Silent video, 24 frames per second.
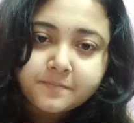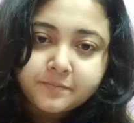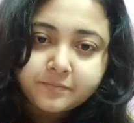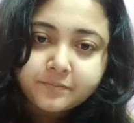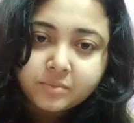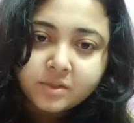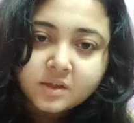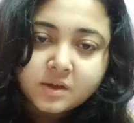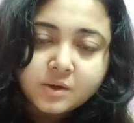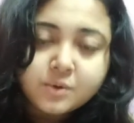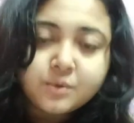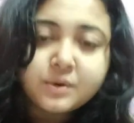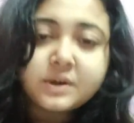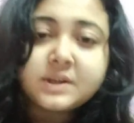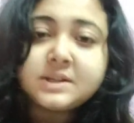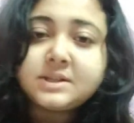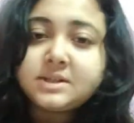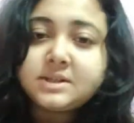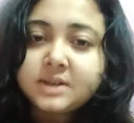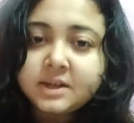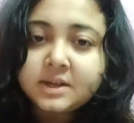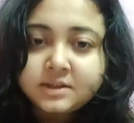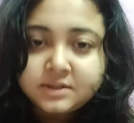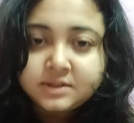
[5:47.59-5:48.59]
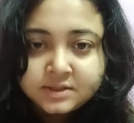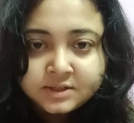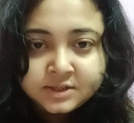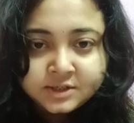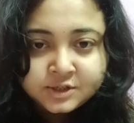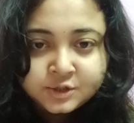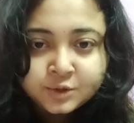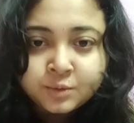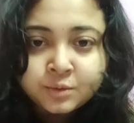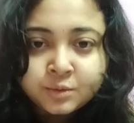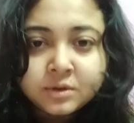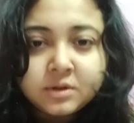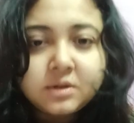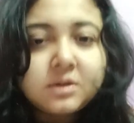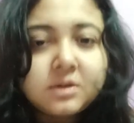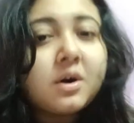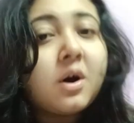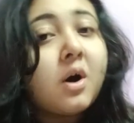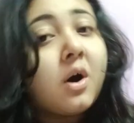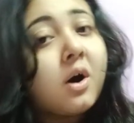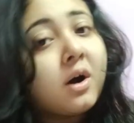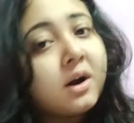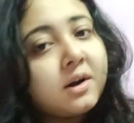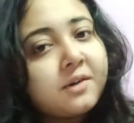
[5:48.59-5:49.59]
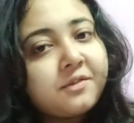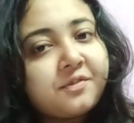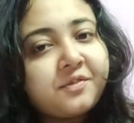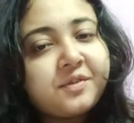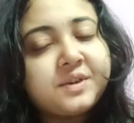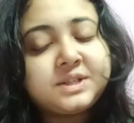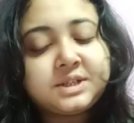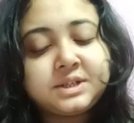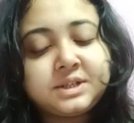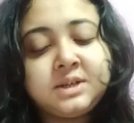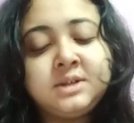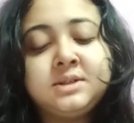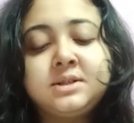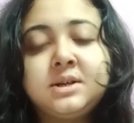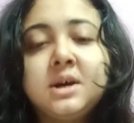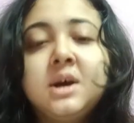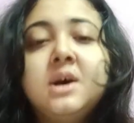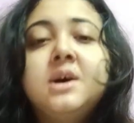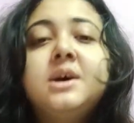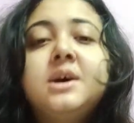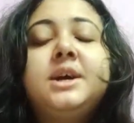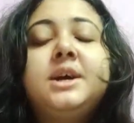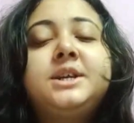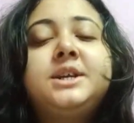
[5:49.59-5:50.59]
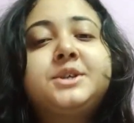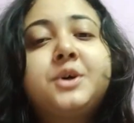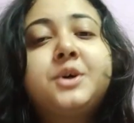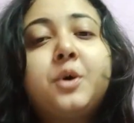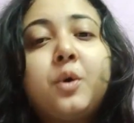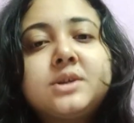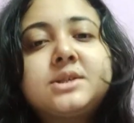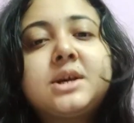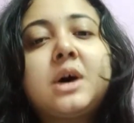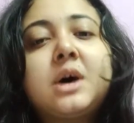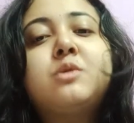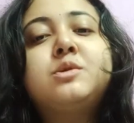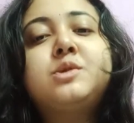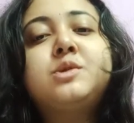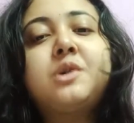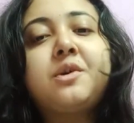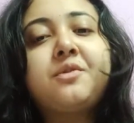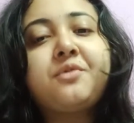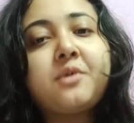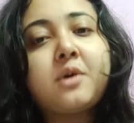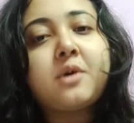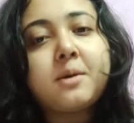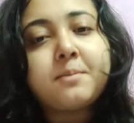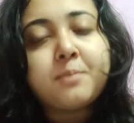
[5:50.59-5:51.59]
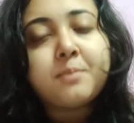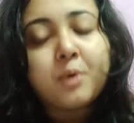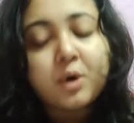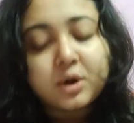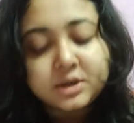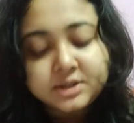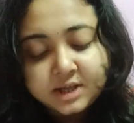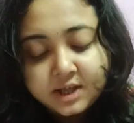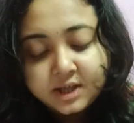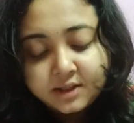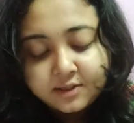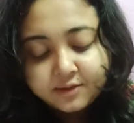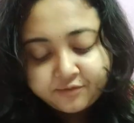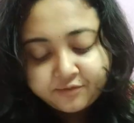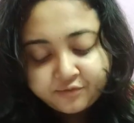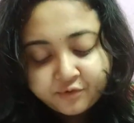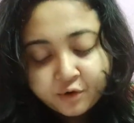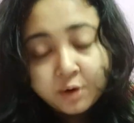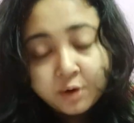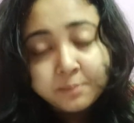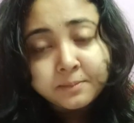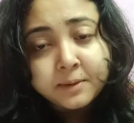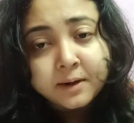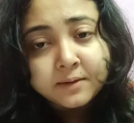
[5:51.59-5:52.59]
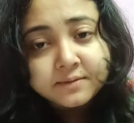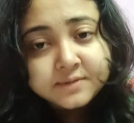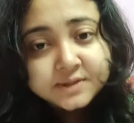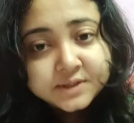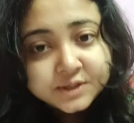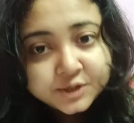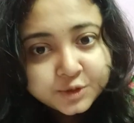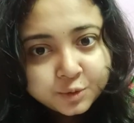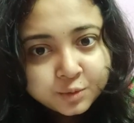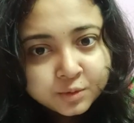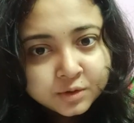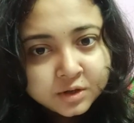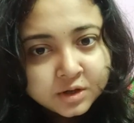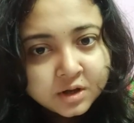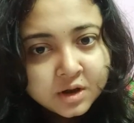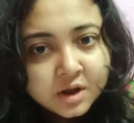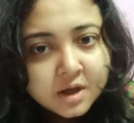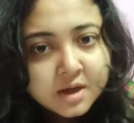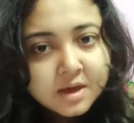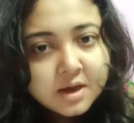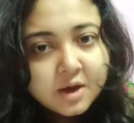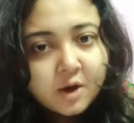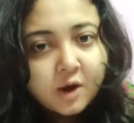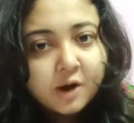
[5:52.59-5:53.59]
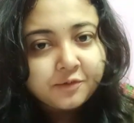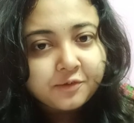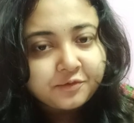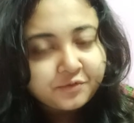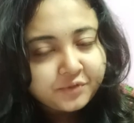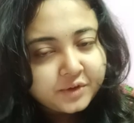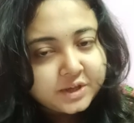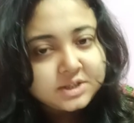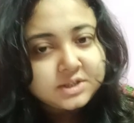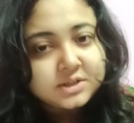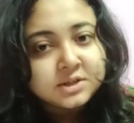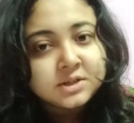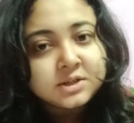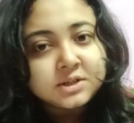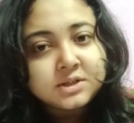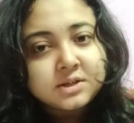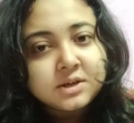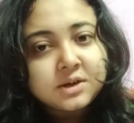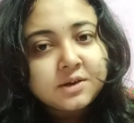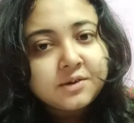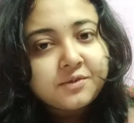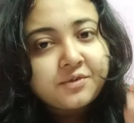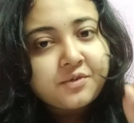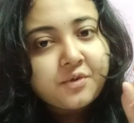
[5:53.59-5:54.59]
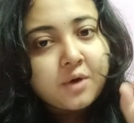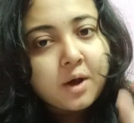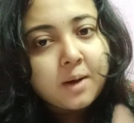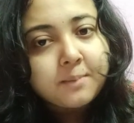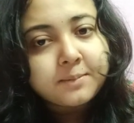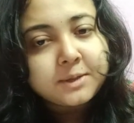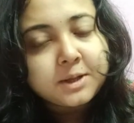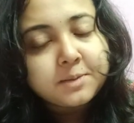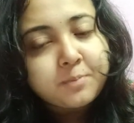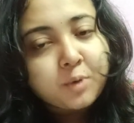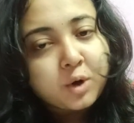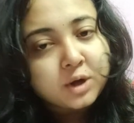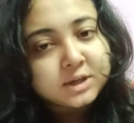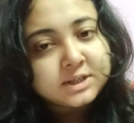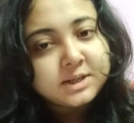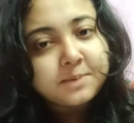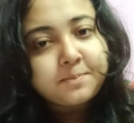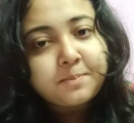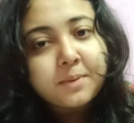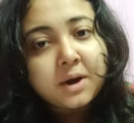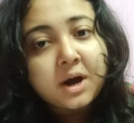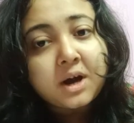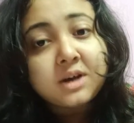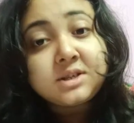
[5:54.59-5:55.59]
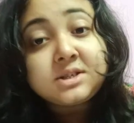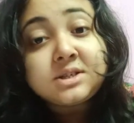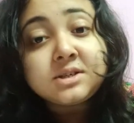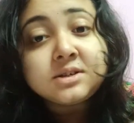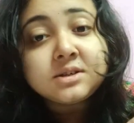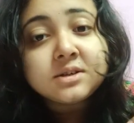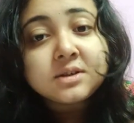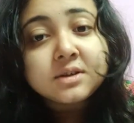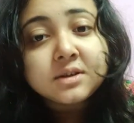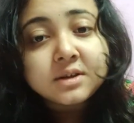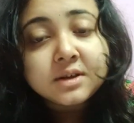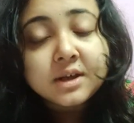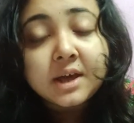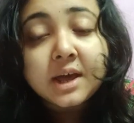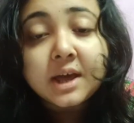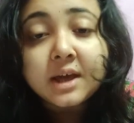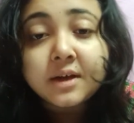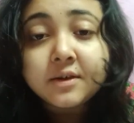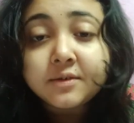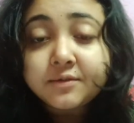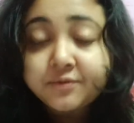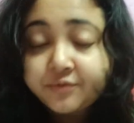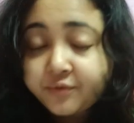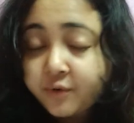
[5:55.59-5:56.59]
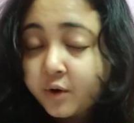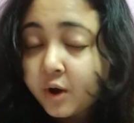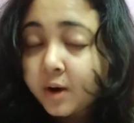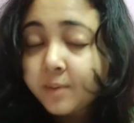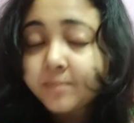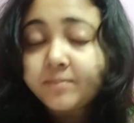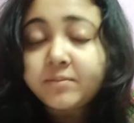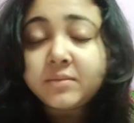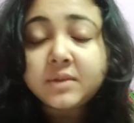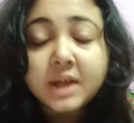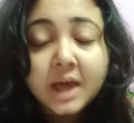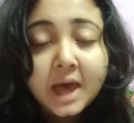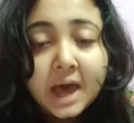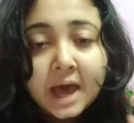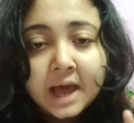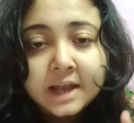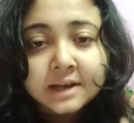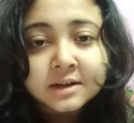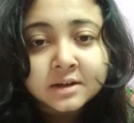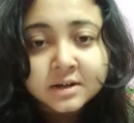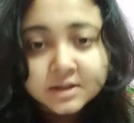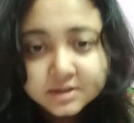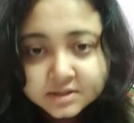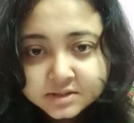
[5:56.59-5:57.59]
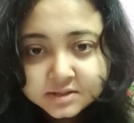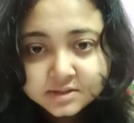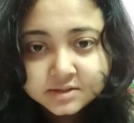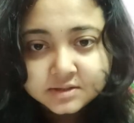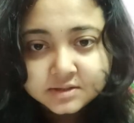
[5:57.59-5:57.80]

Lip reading: You can say stool or feces. It goes out of our body in the form of stool or feces from the body part, from anus.